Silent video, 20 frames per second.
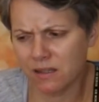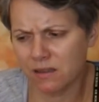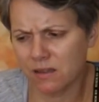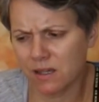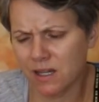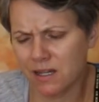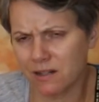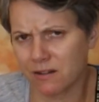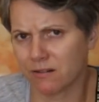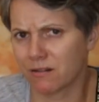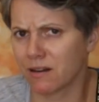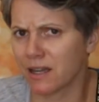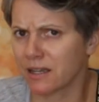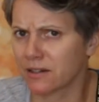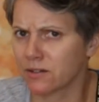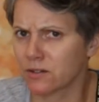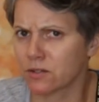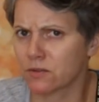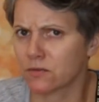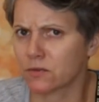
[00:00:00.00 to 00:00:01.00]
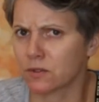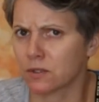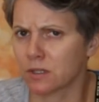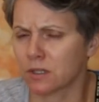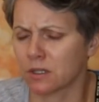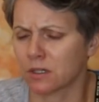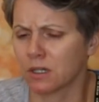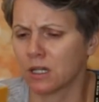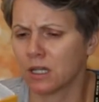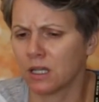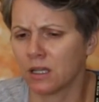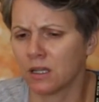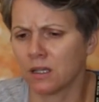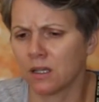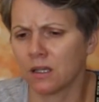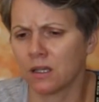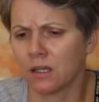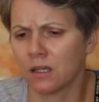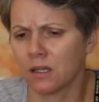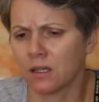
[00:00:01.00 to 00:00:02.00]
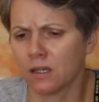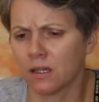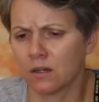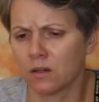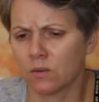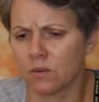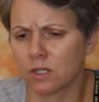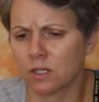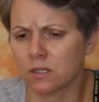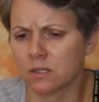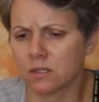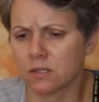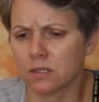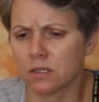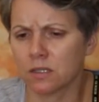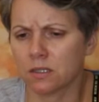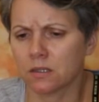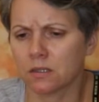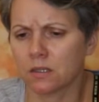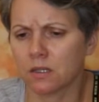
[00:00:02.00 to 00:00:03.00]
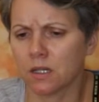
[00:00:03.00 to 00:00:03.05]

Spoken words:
a lot of crackers for, what is it,